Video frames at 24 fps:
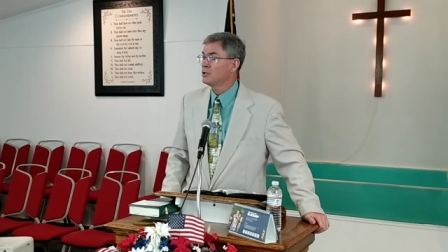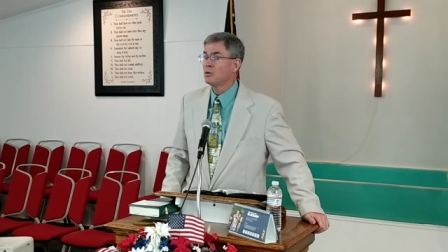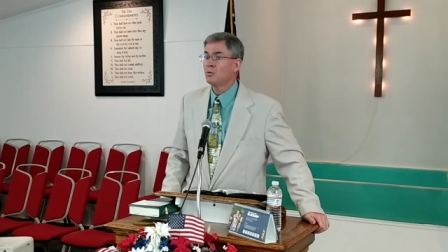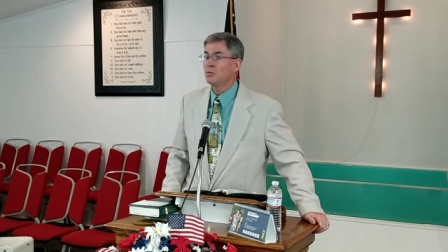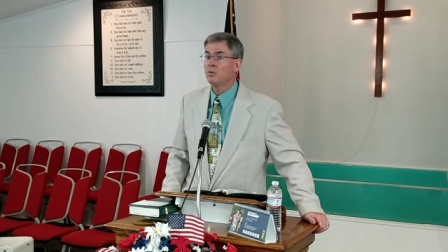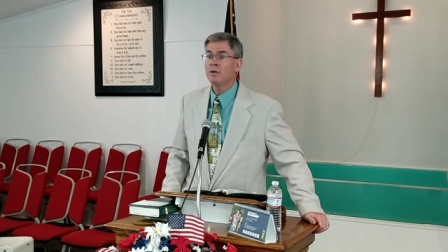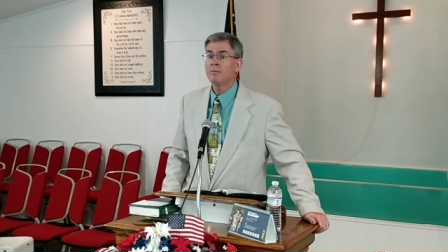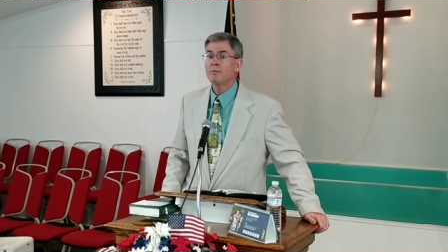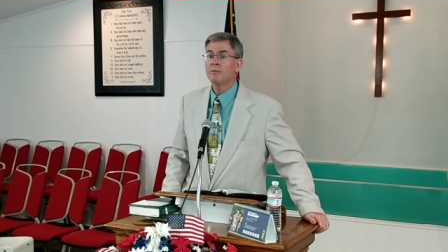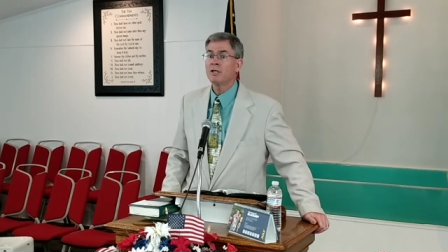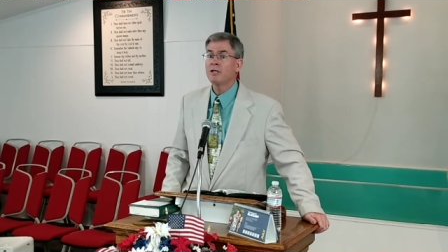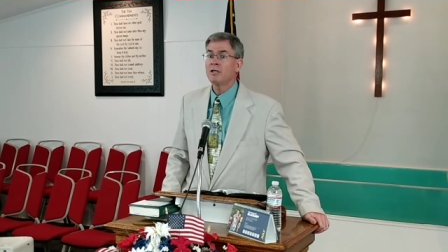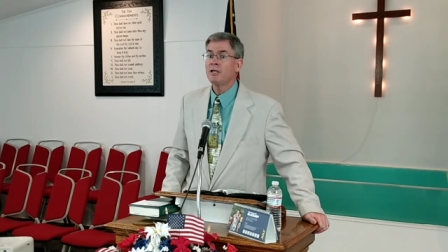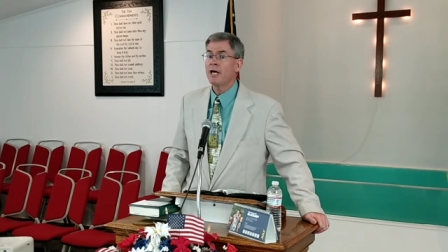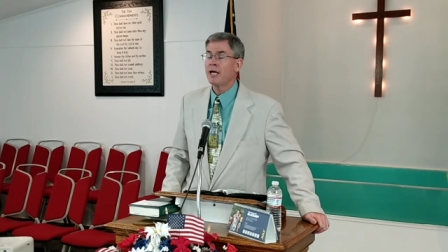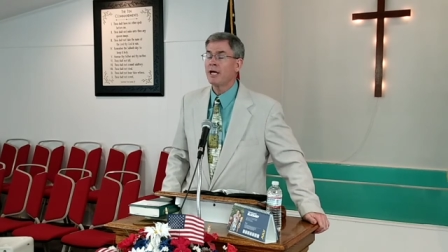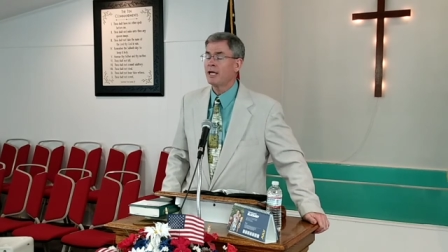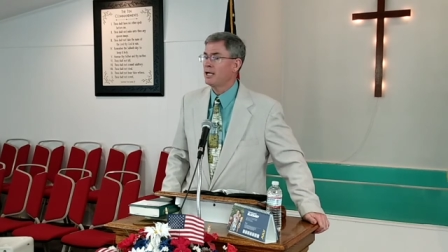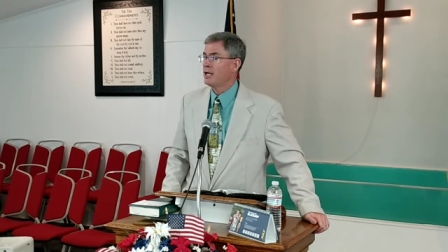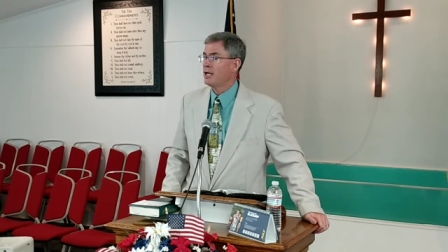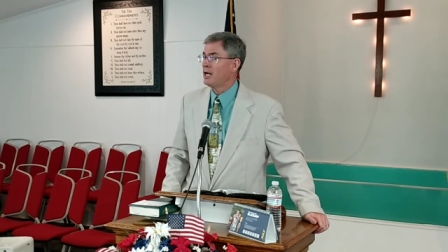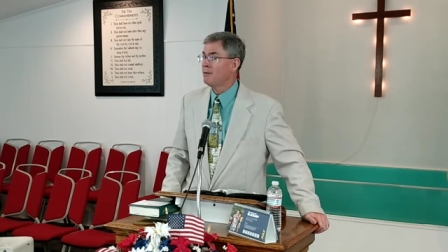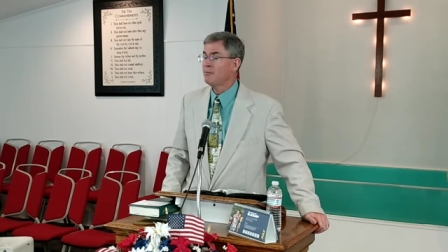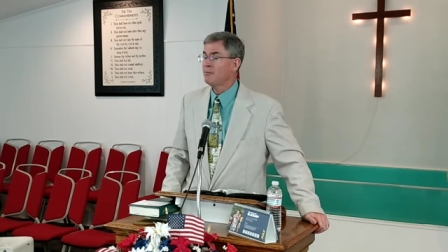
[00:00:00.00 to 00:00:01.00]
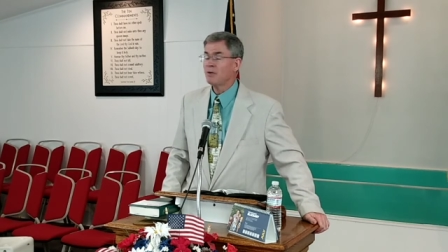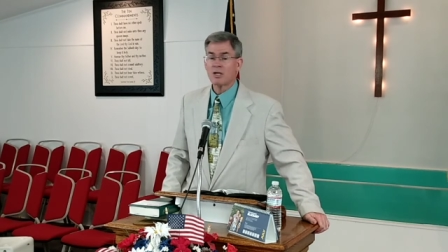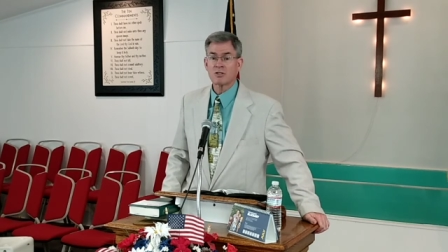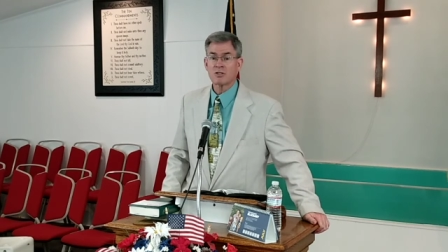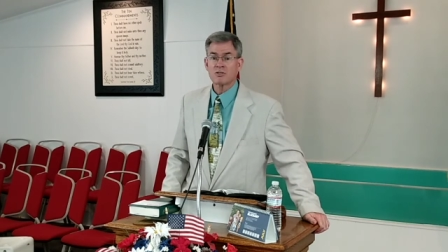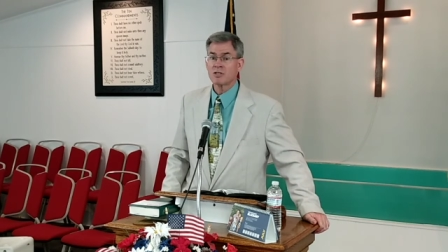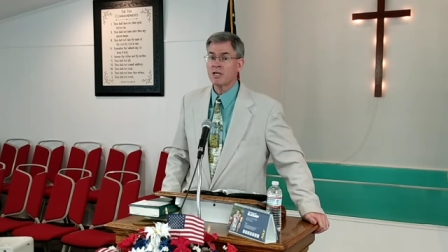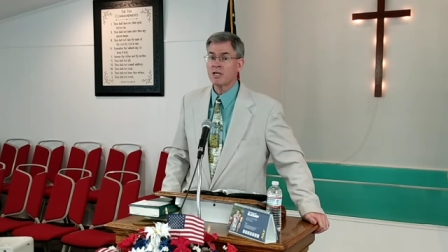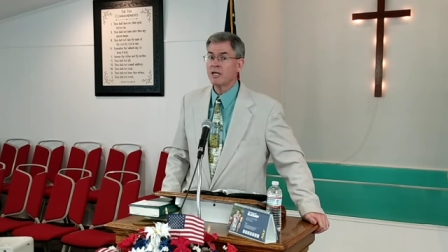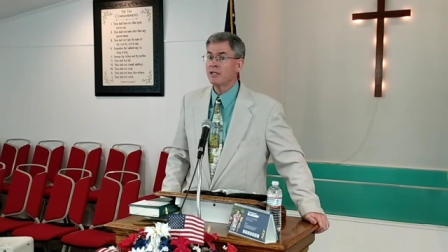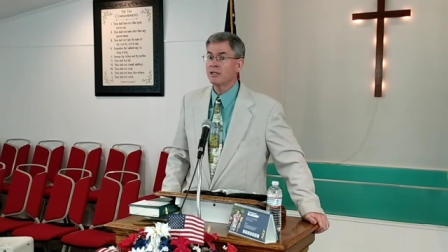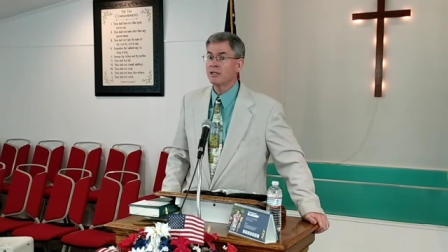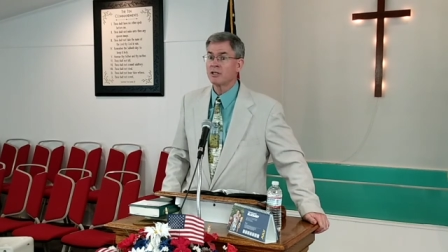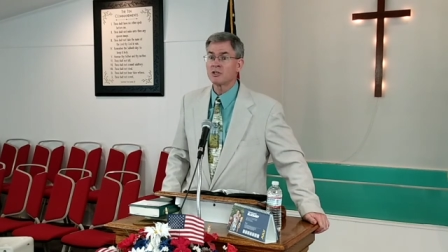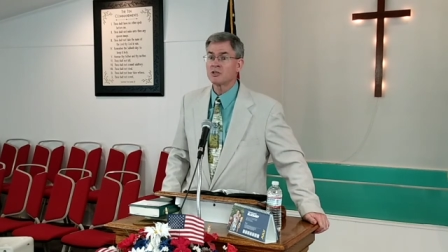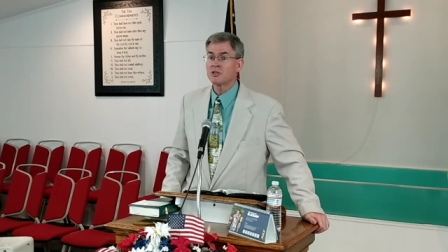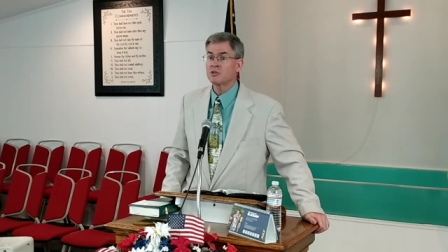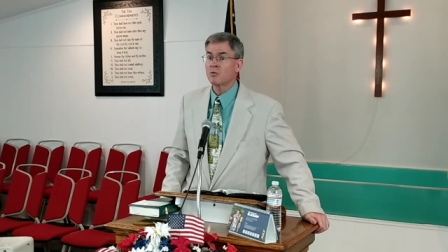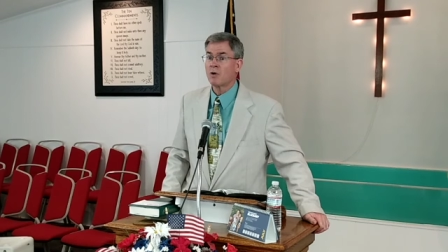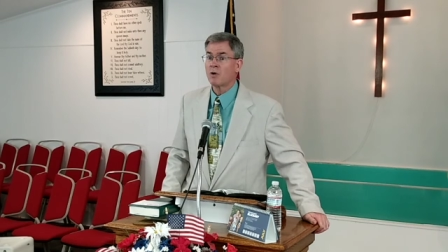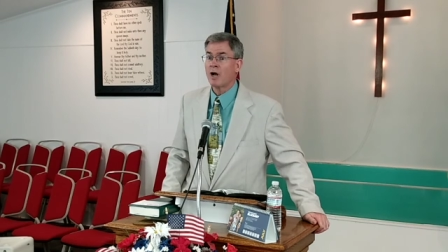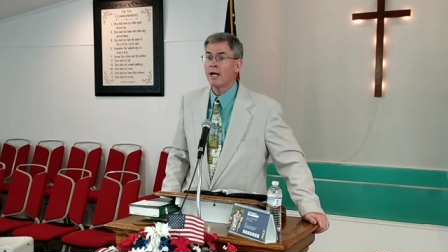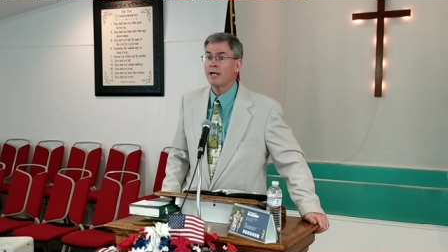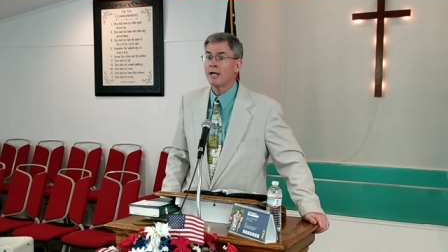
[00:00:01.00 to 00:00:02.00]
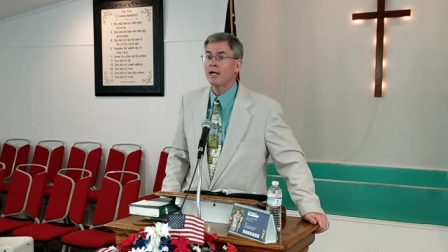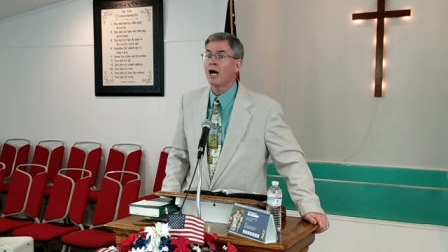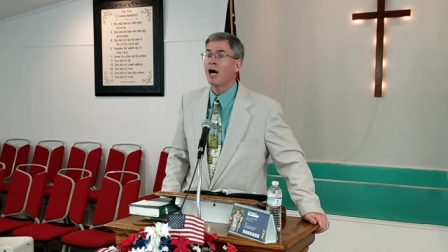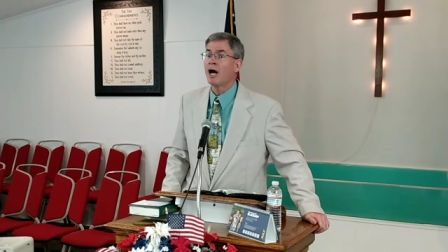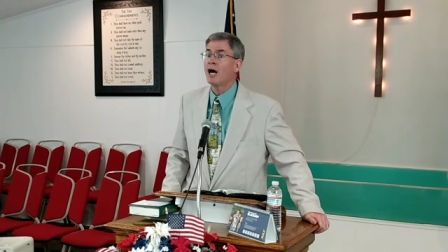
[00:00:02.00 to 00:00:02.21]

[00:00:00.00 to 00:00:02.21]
the women today. And I'm not saying that it's right.